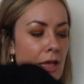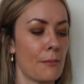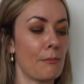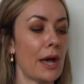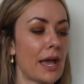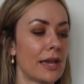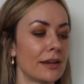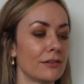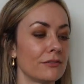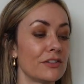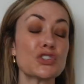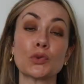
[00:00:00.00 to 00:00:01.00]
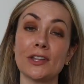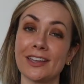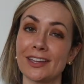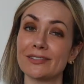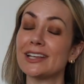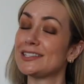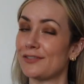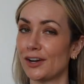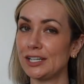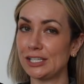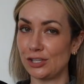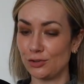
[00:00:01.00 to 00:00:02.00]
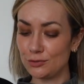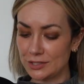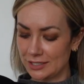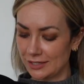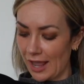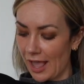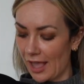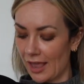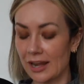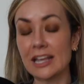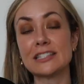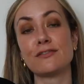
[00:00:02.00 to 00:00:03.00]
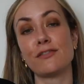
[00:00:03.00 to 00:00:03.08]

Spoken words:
But visually, it's very cute and it's